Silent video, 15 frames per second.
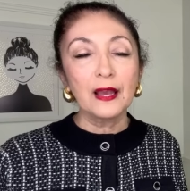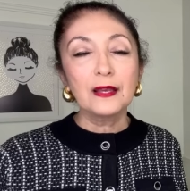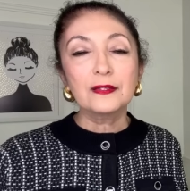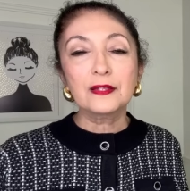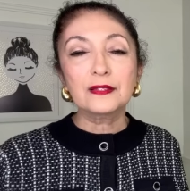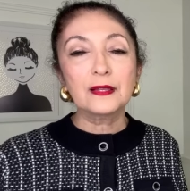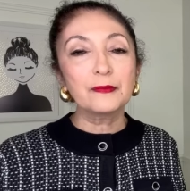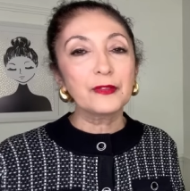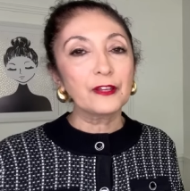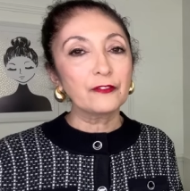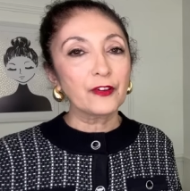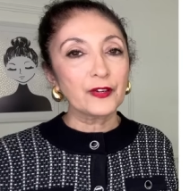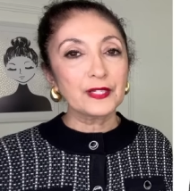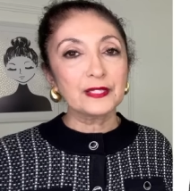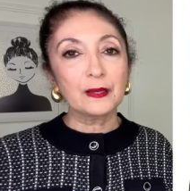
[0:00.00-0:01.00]
So something
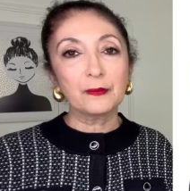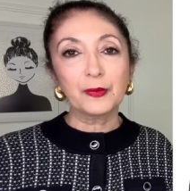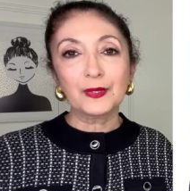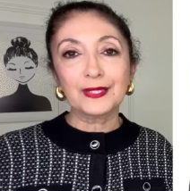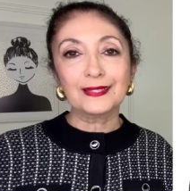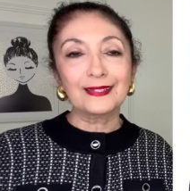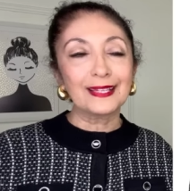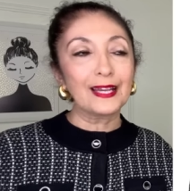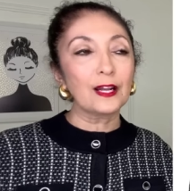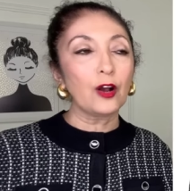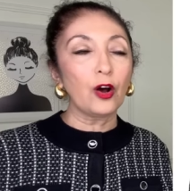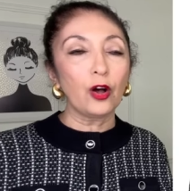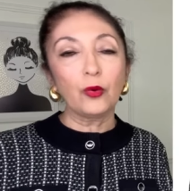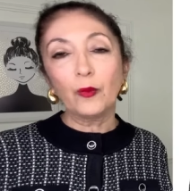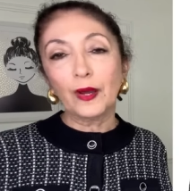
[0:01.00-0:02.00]
very simple, sleek,
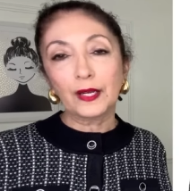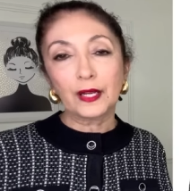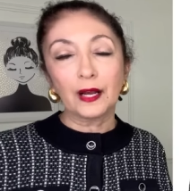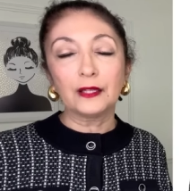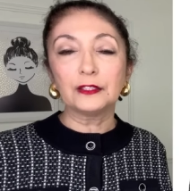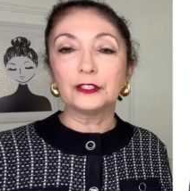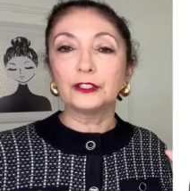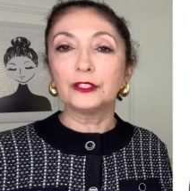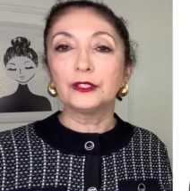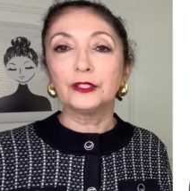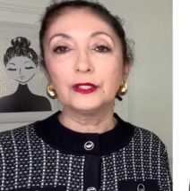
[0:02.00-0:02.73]
all one color,